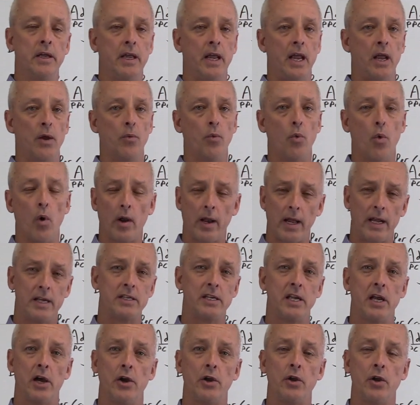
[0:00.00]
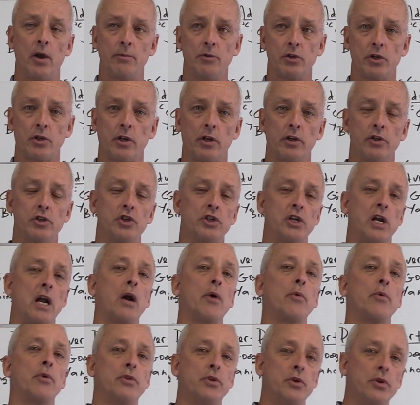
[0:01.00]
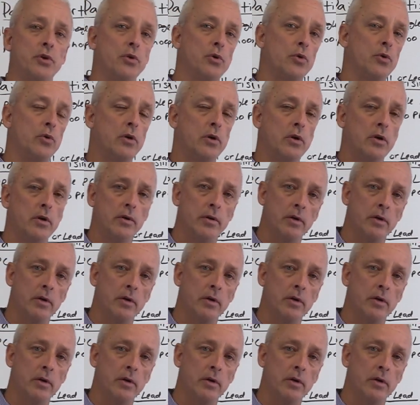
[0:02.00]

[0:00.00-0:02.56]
And what I tell you, I'm just going to share with you